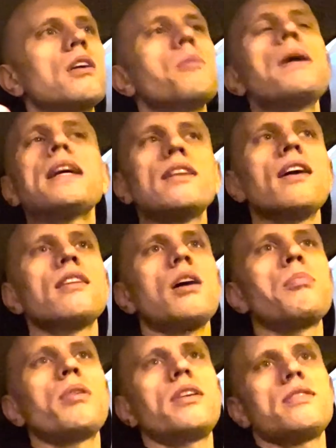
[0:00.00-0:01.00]
command line
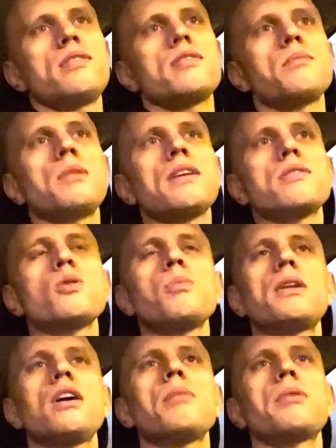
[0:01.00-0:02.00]
operating system like so
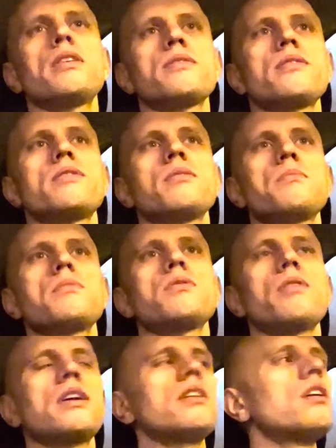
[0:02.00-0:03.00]
many operating systems,
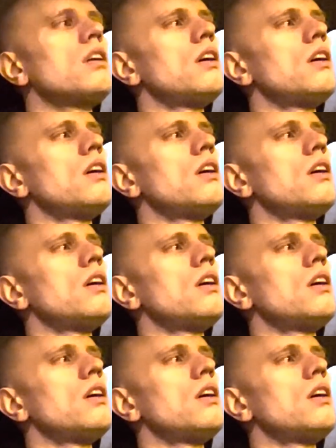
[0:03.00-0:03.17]
right?